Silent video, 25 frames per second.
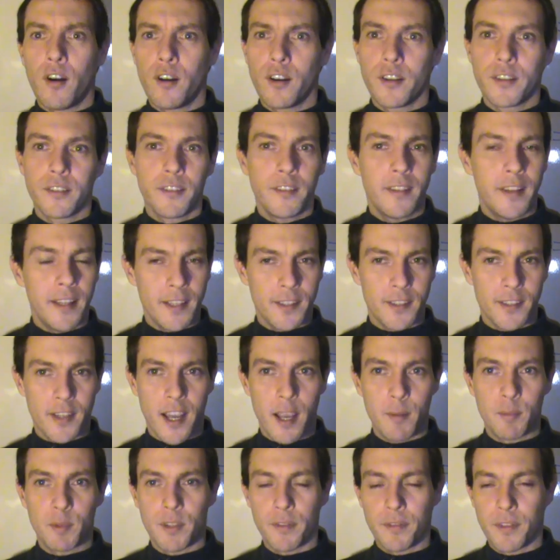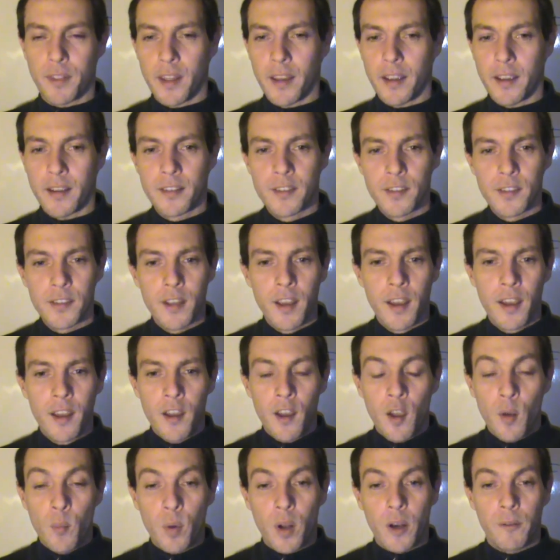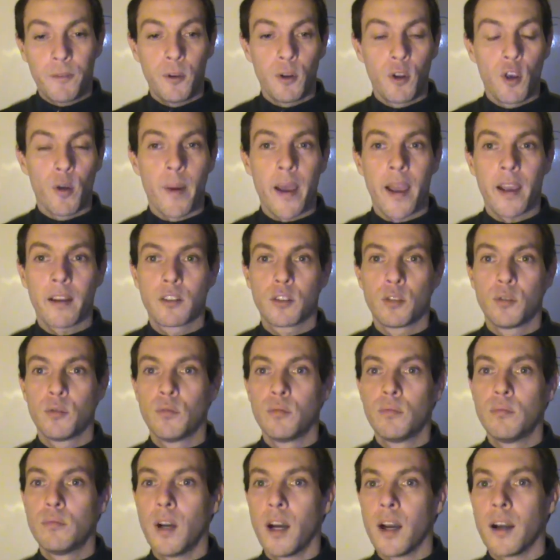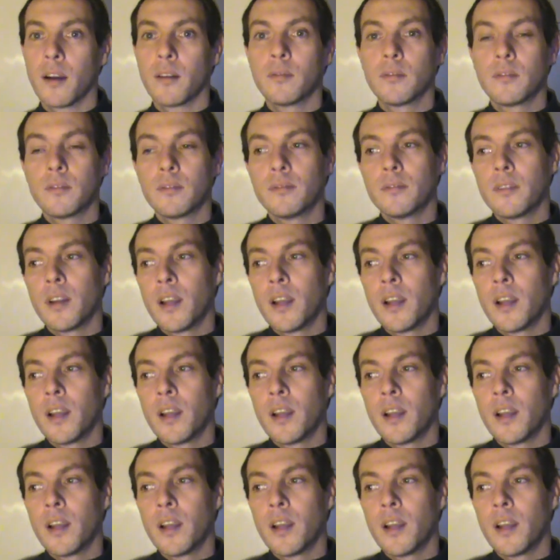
on these types of things, but if you go back to uh,